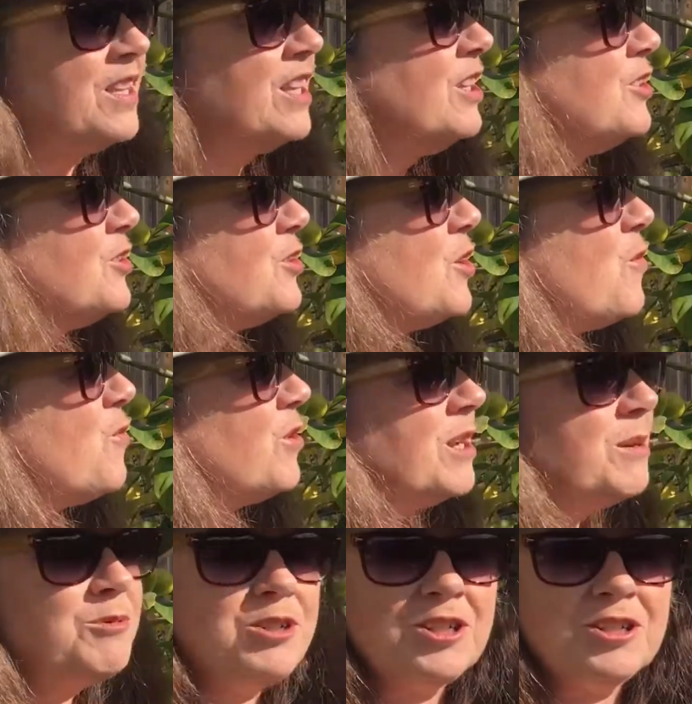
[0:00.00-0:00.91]
So what
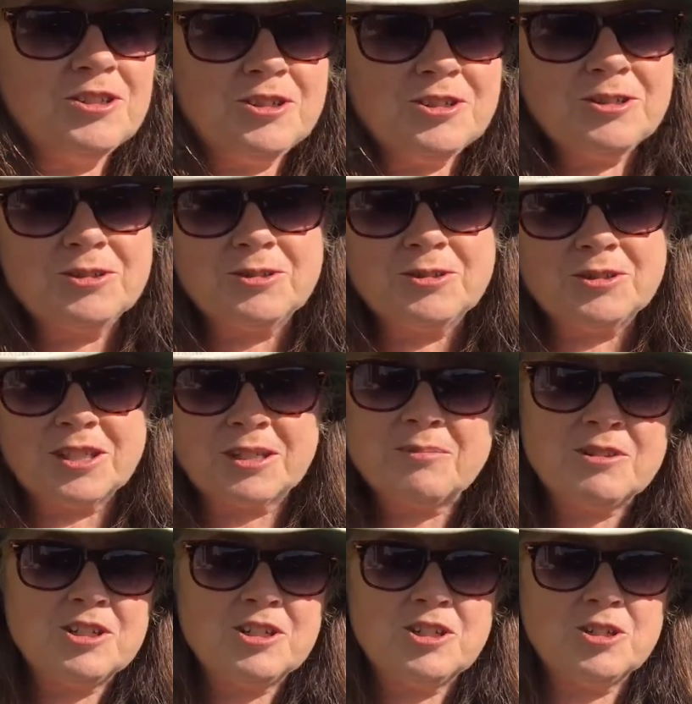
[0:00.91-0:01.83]
I'm going to do is I'm
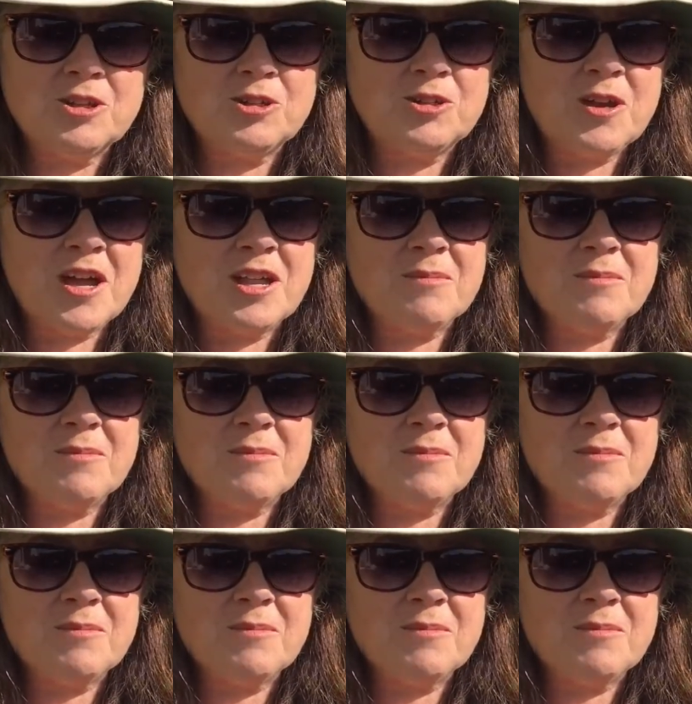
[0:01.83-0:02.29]
going to show you how to